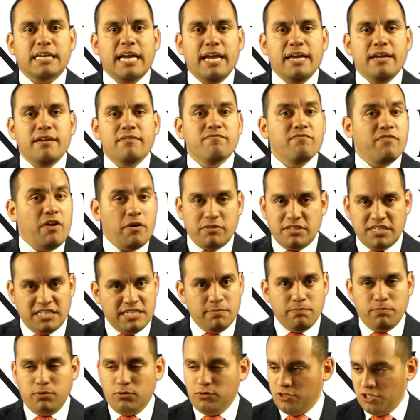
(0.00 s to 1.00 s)
Okay? Very
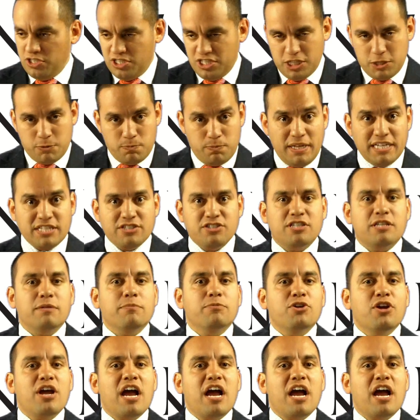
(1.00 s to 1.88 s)
simple. Just explain to them.